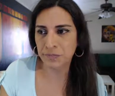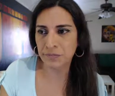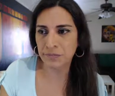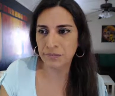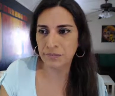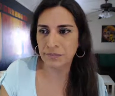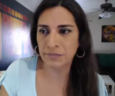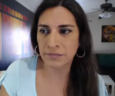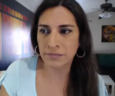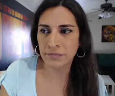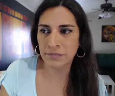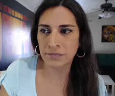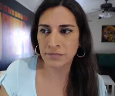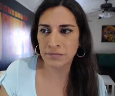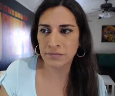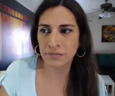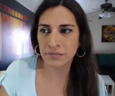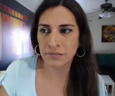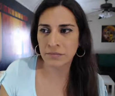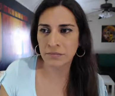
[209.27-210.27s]

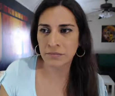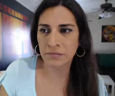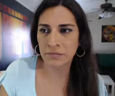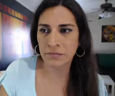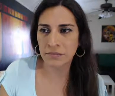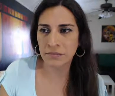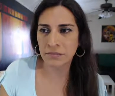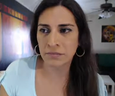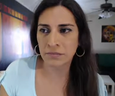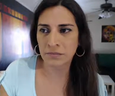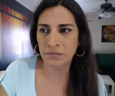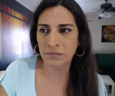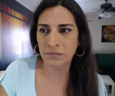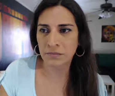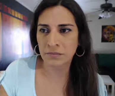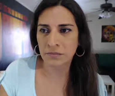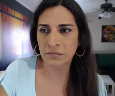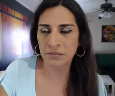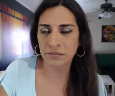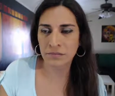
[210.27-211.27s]

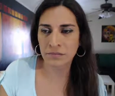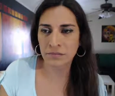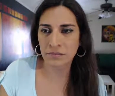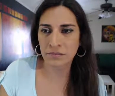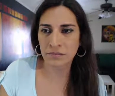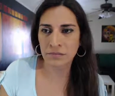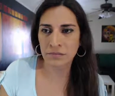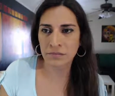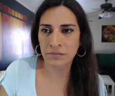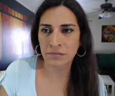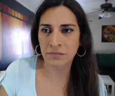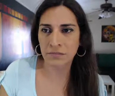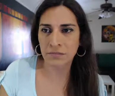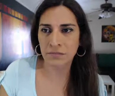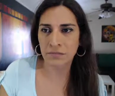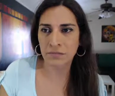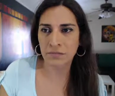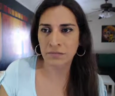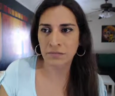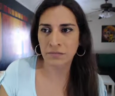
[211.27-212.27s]

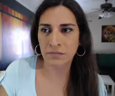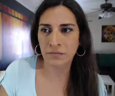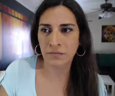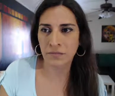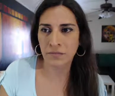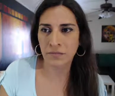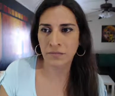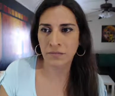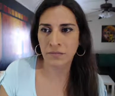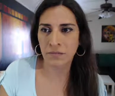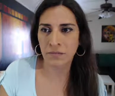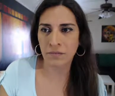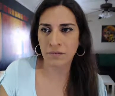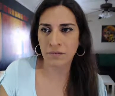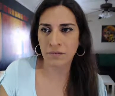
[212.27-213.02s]
(silence)